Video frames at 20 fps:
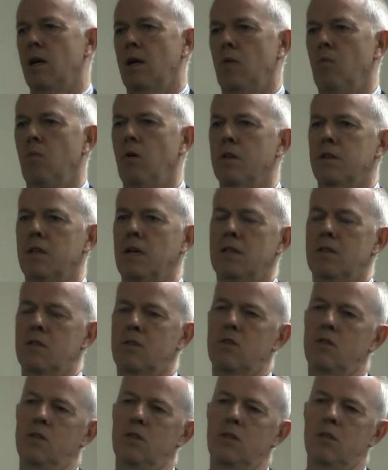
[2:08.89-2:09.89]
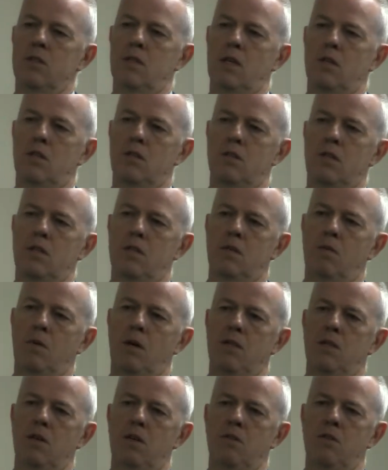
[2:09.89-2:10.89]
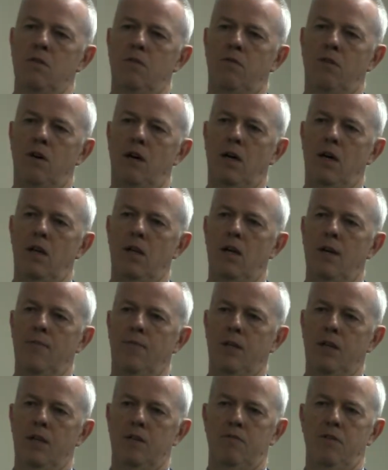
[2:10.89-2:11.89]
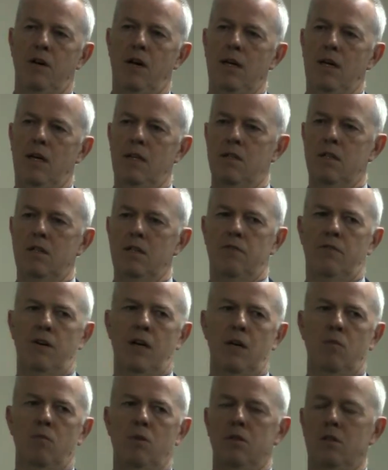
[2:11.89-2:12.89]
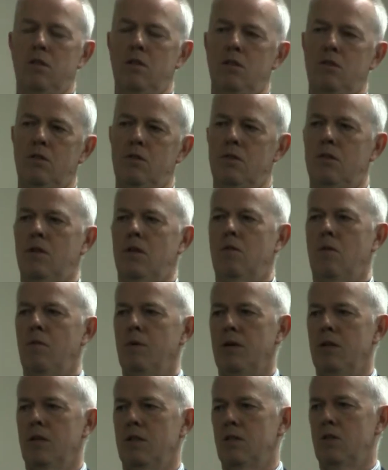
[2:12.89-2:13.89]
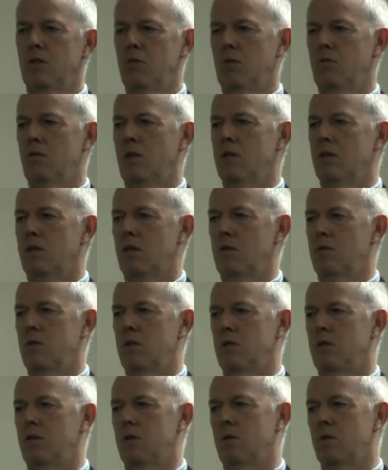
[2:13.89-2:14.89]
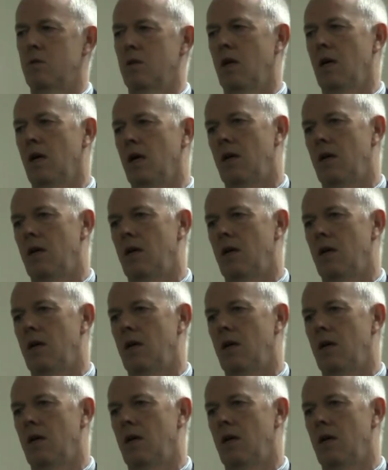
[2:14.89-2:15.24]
And what that's done is actually to identify, it's fine identifying what the issues are, what we're going to do to address those issues.